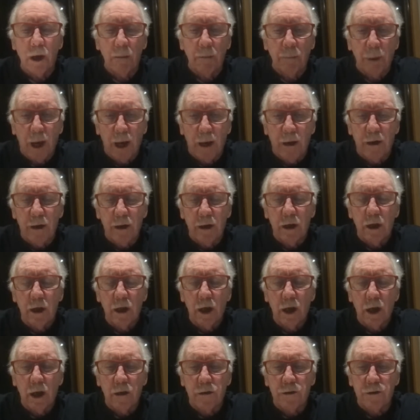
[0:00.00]
But
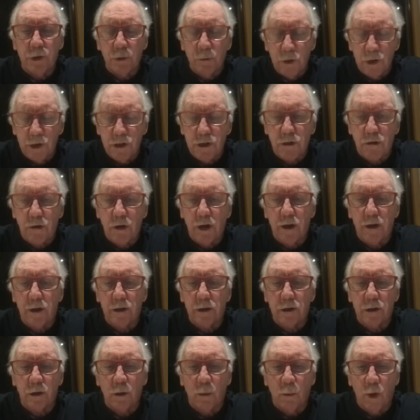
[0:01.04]
uh, to his
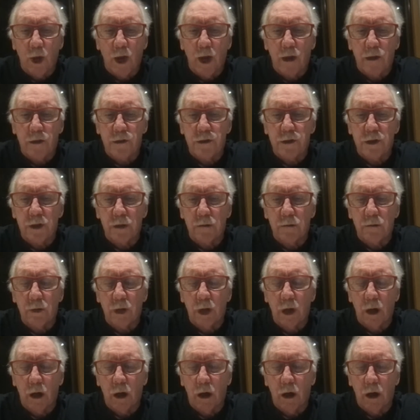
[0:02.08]
credit, Khawaja,